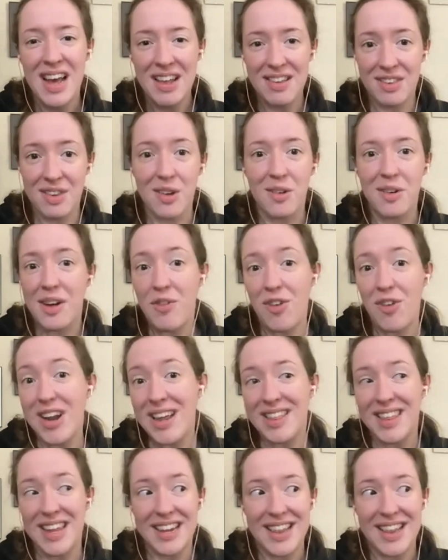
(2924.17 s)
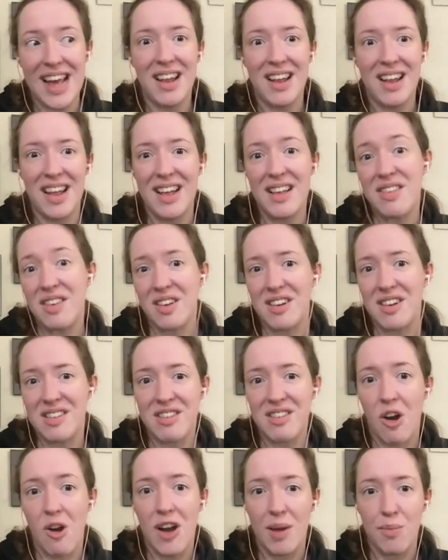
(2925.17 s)
So if anything, that it's a good
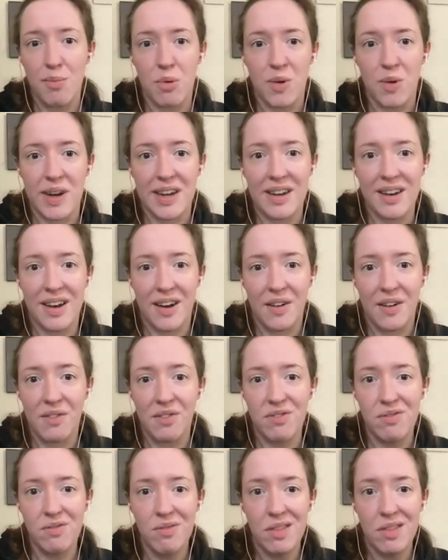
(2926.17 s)
starting point of,